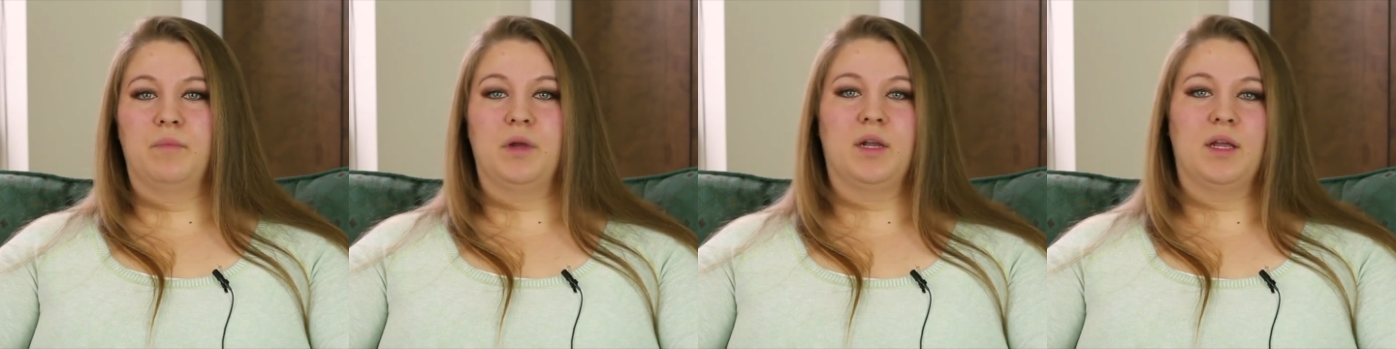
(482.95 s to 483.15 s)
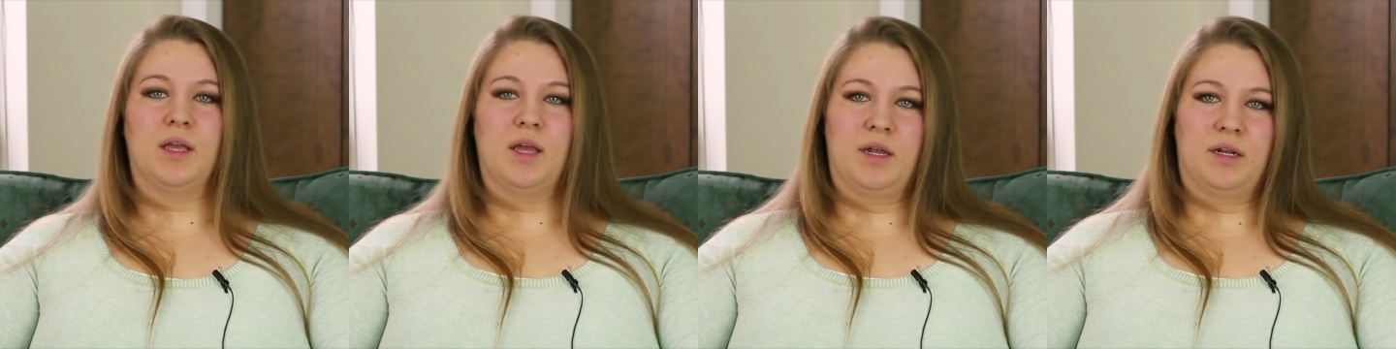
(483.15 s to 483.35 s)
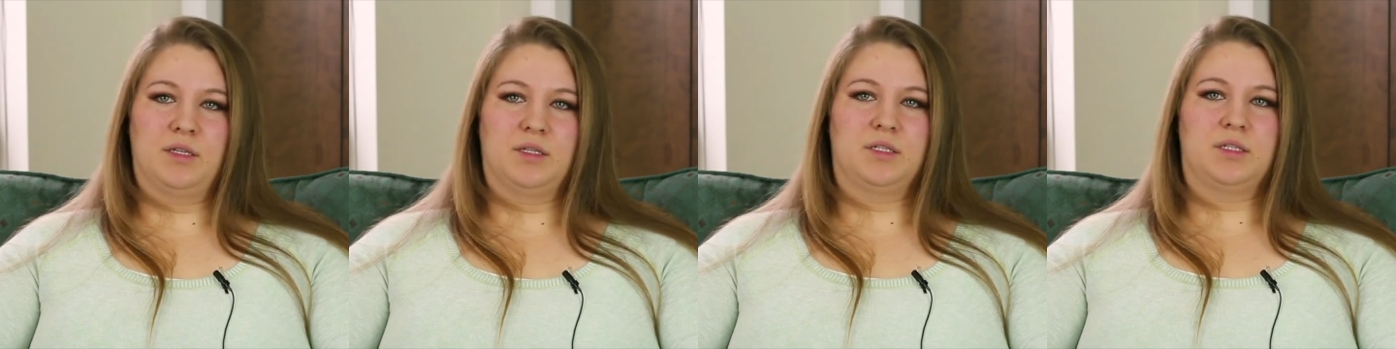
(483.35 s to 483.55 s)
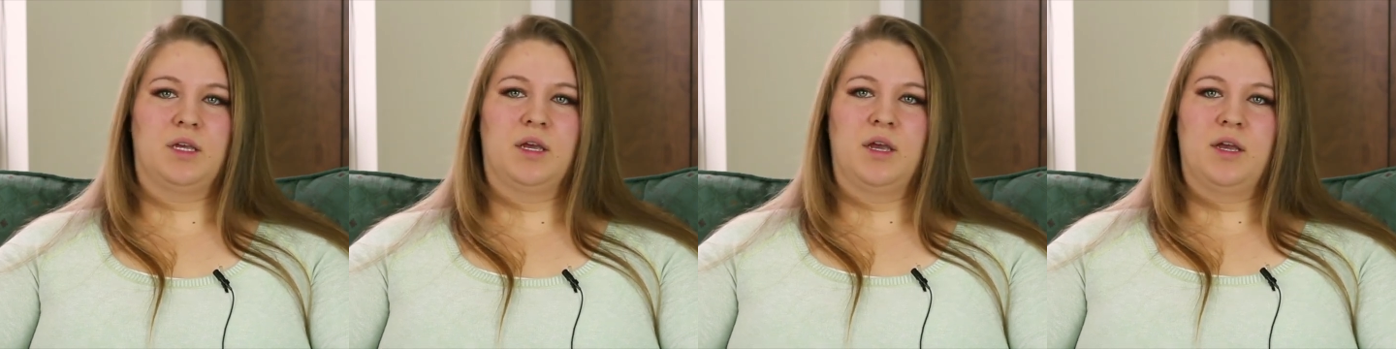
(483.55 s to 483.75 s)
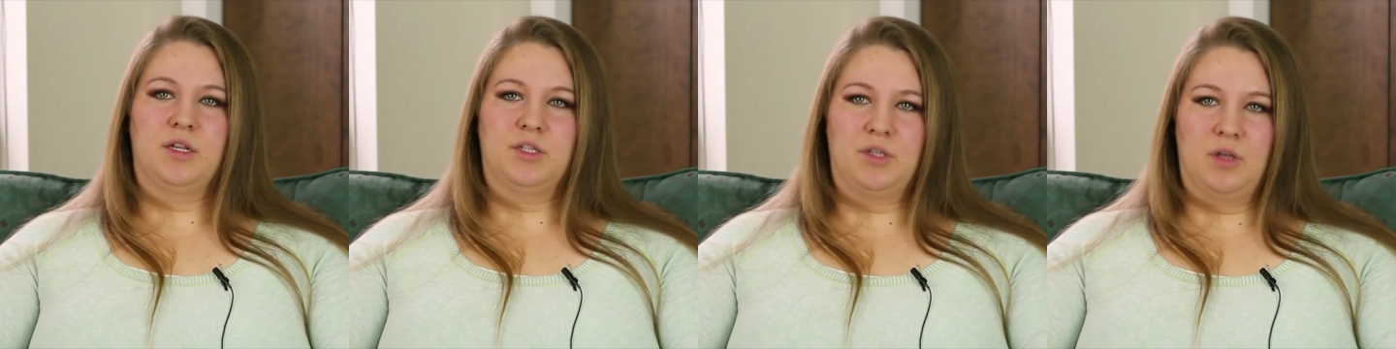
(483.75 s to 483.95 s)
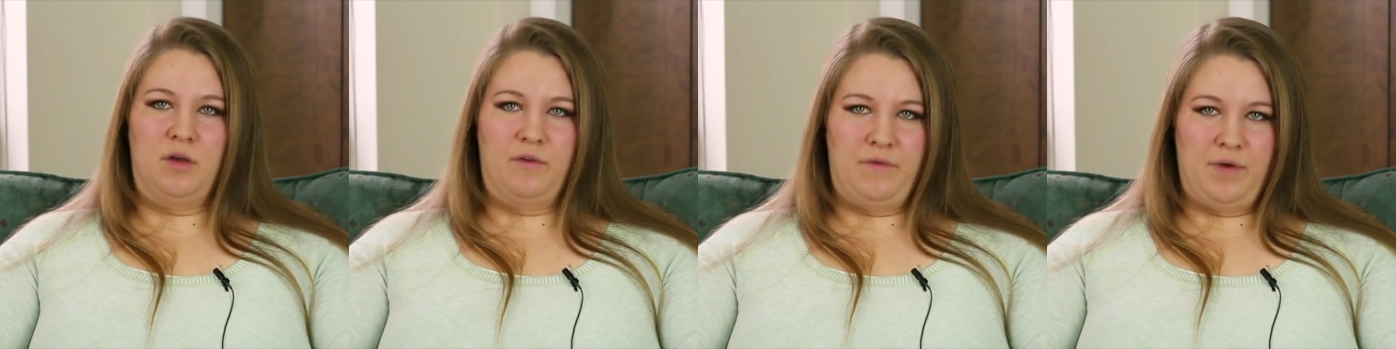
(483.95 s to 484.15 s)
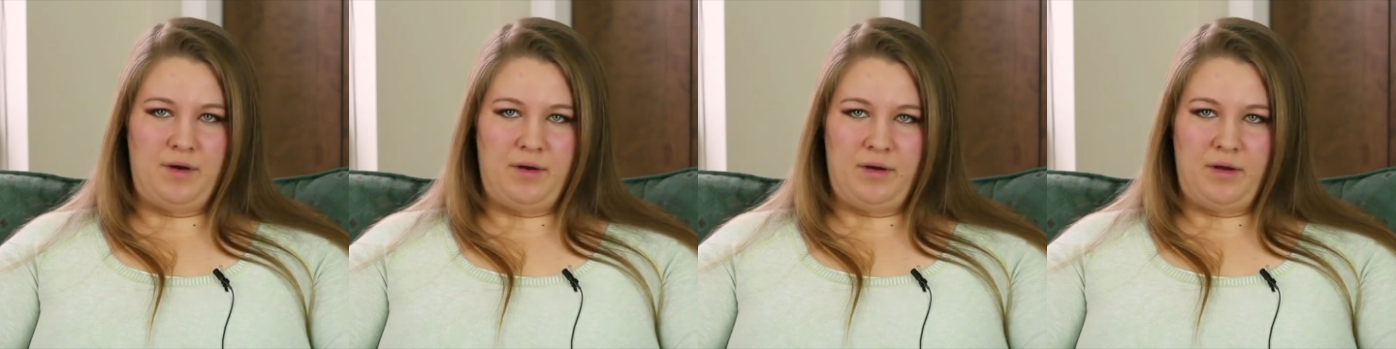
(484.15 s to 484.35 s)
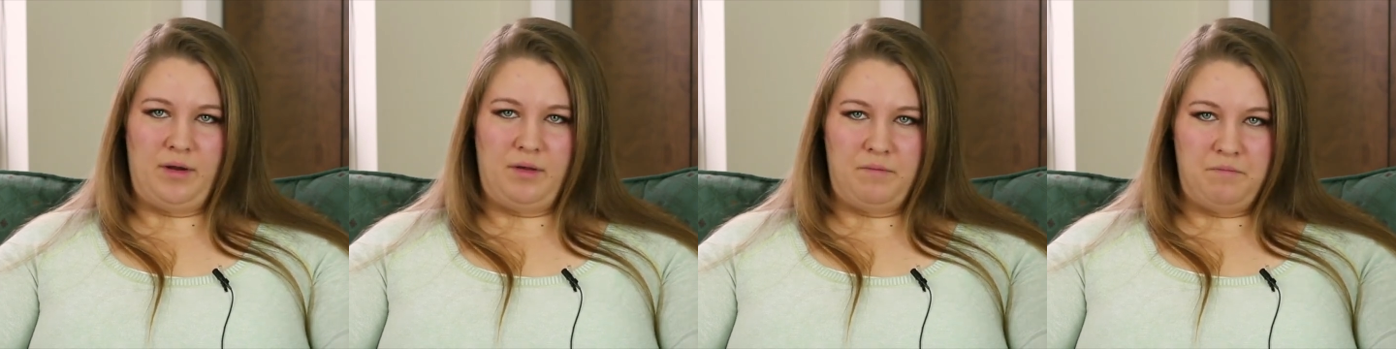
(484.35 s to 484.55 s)
But again, it's all
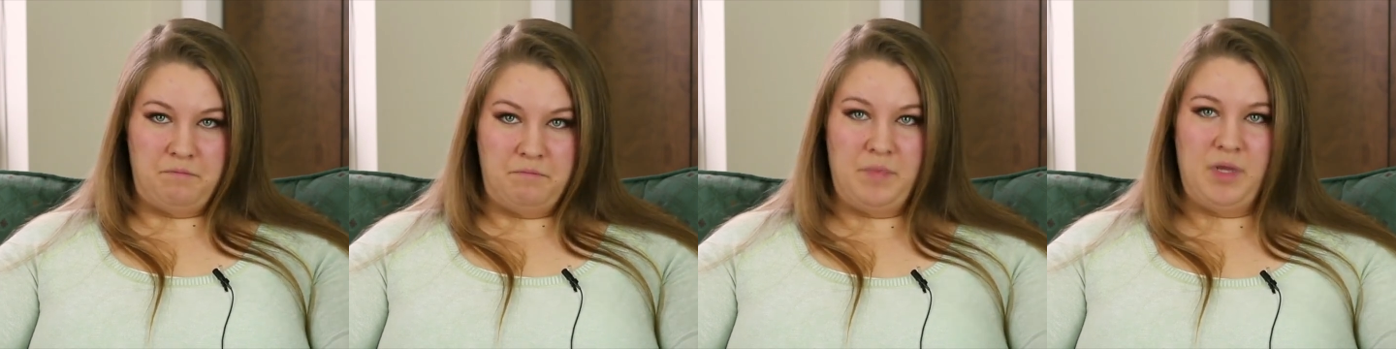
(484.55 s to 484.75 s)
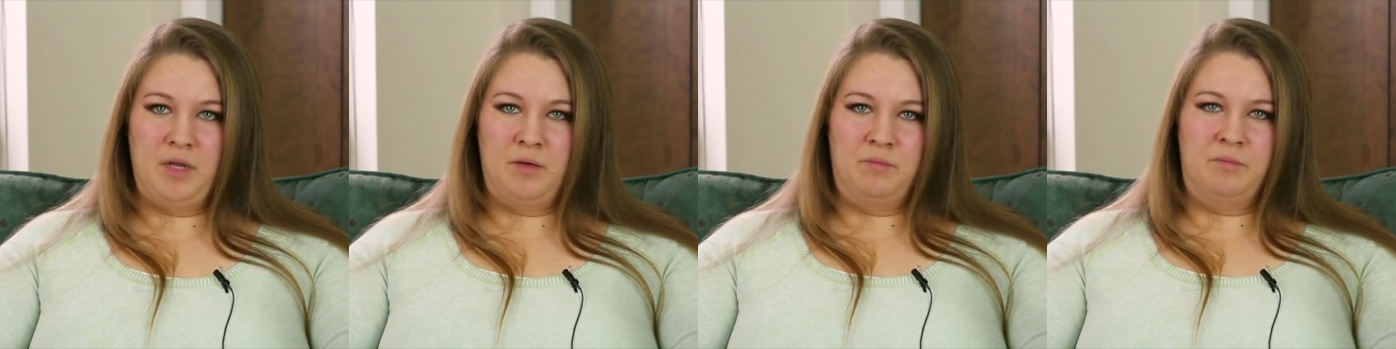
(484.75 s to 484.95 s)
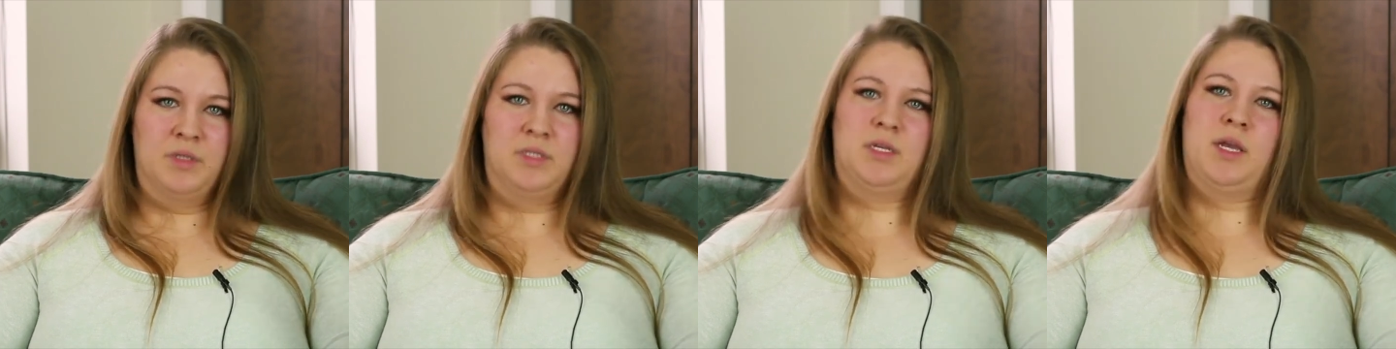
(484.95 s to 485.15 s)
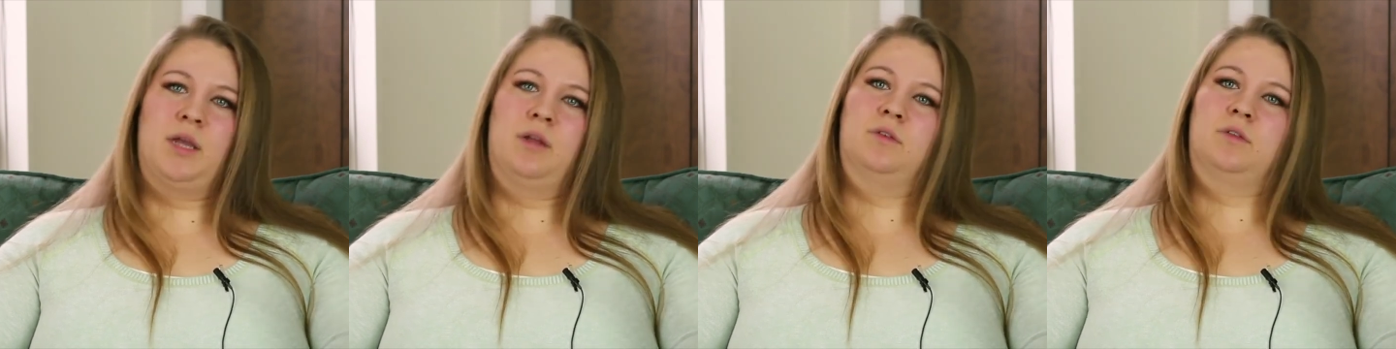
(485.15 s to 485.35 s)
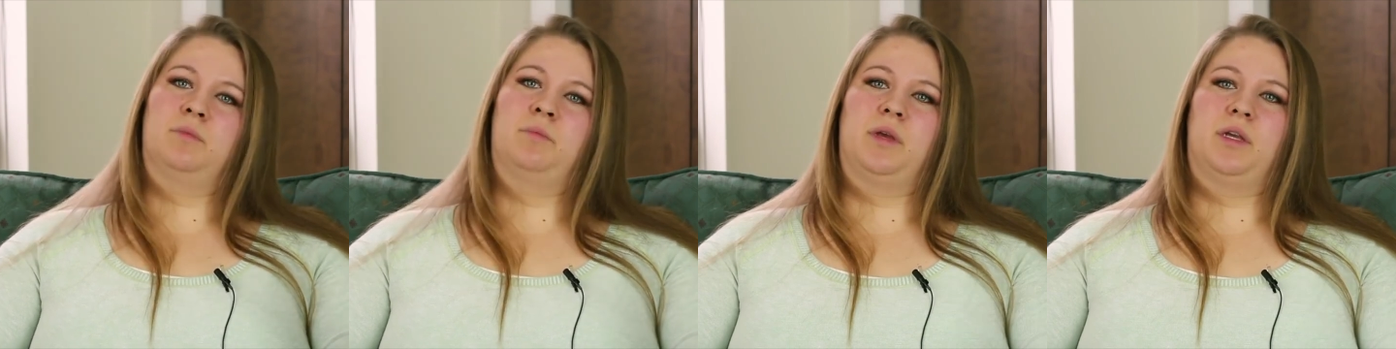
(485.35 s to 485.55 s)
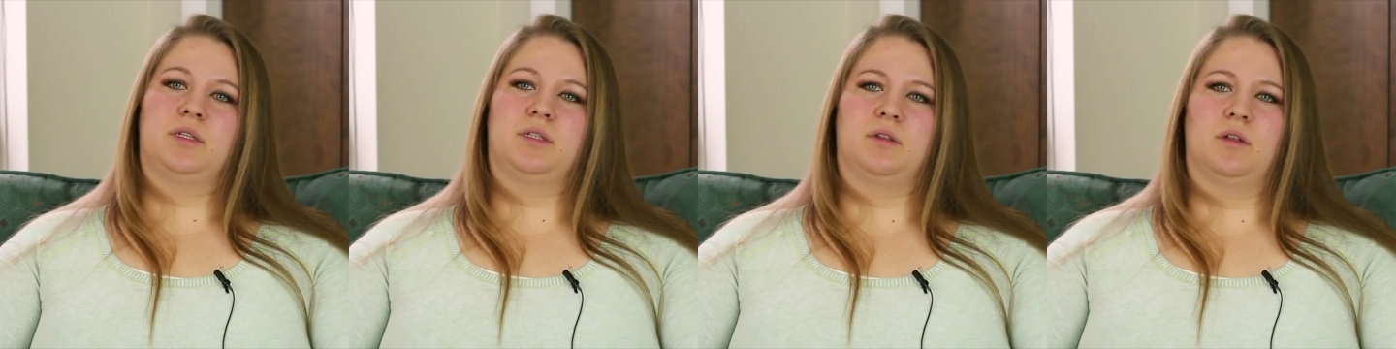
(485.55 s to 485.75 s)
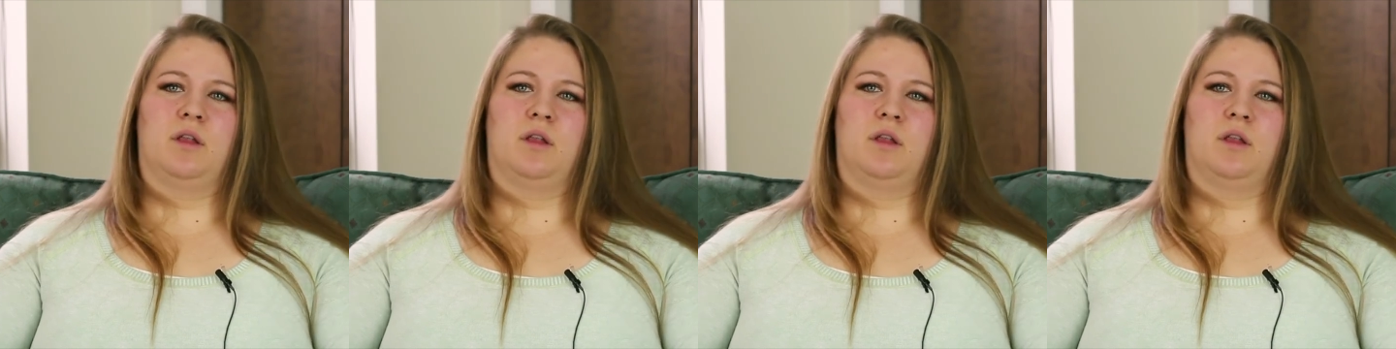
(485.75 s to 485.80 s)
very meat and potatoes based.